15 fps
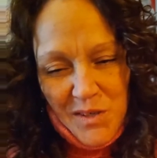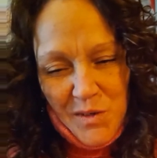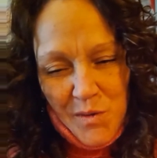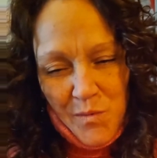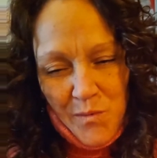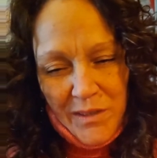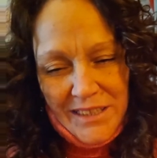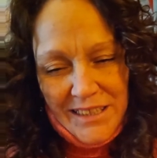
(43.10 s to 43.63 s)

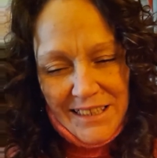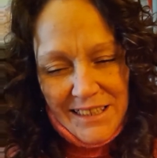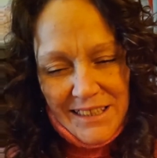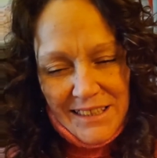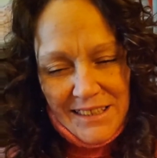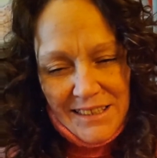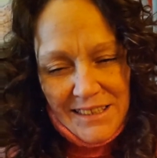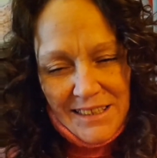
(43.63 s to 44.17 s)
what did
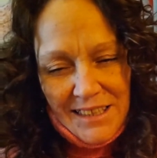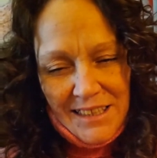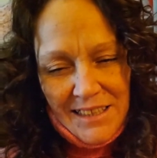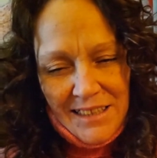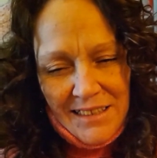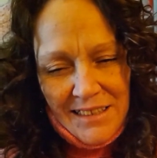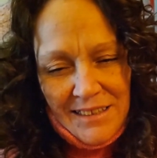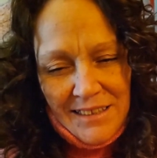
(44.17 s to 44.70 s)
it say?
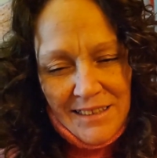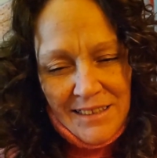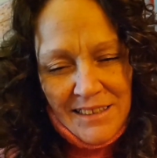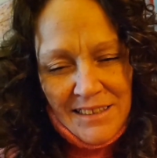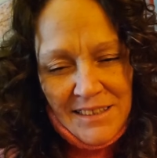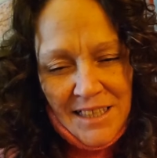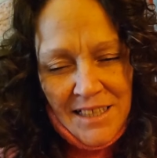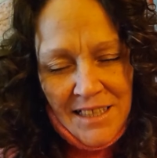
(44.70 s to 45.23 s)
It
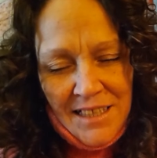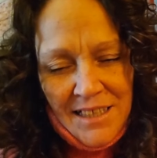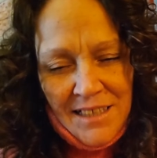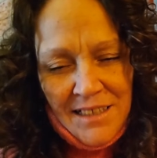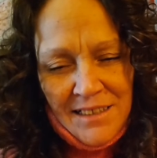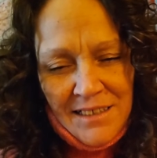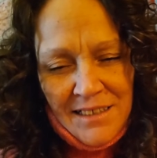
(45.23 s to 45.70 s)
said